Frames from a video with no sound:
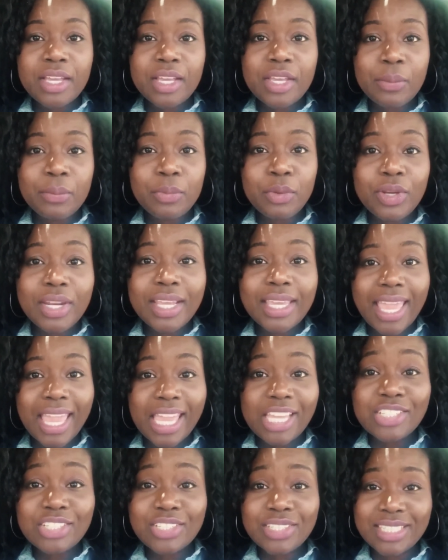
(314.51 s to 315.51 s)

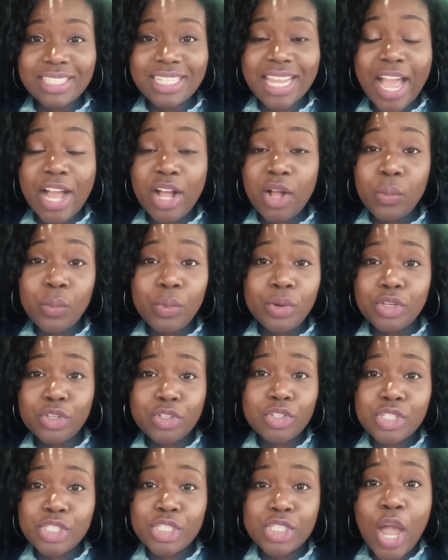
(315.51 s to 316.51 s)
communication style when
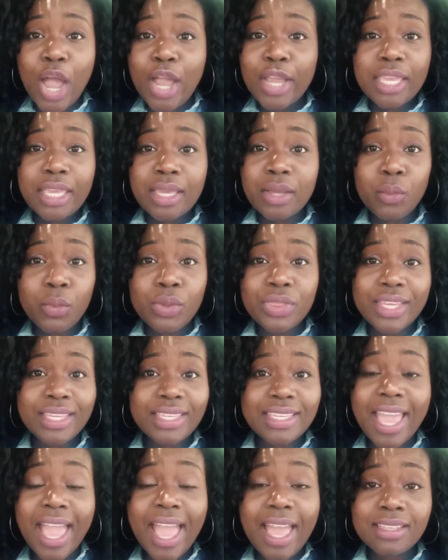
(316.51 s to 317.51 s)
you're just talking with a
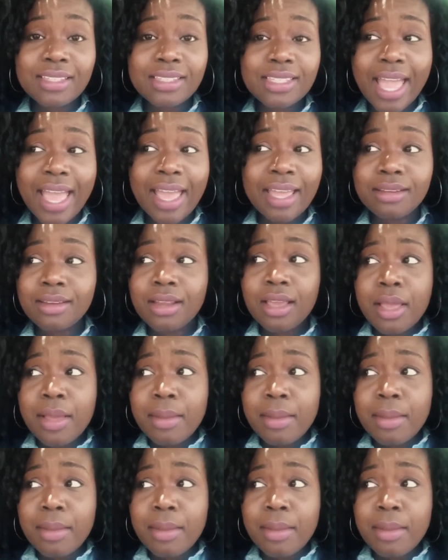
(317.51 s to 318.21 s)
guest at